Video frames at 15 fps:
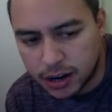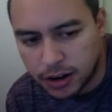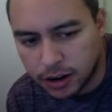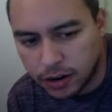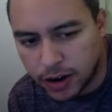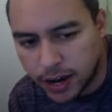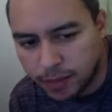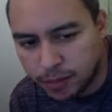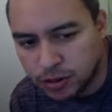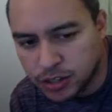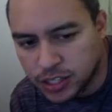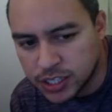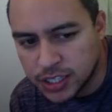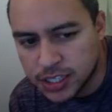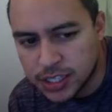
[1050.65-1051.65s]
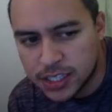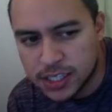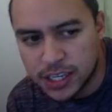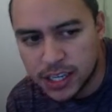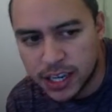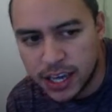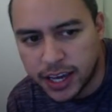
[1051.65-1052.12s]
grab Porzingis
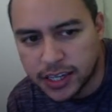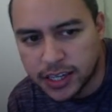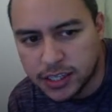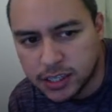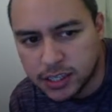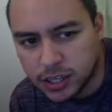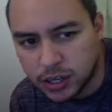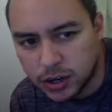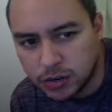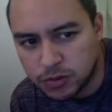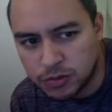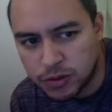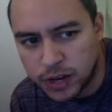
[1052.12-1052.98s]
in case, you know,